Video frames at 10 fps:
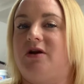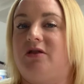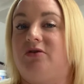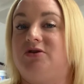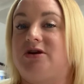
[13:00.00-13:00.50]

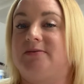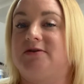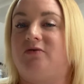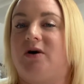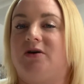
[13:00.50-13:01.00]
and 3
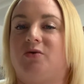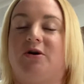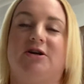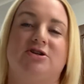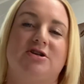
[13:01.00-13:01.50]
drops of wild
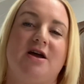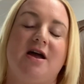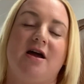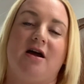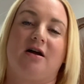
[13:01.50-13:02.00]
orange.
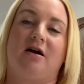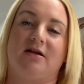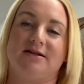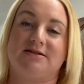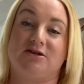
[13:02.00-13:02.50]
I
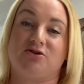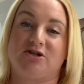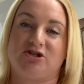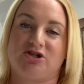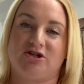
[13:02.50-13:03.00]
call it
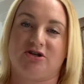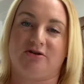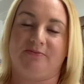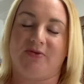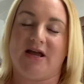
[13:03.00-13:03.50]
Citrus
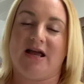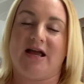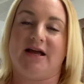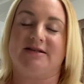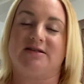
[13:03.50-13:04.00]
Chill.
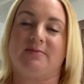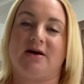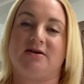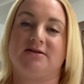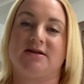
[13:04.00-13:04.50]
It
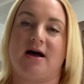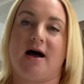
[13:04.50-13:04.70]
smells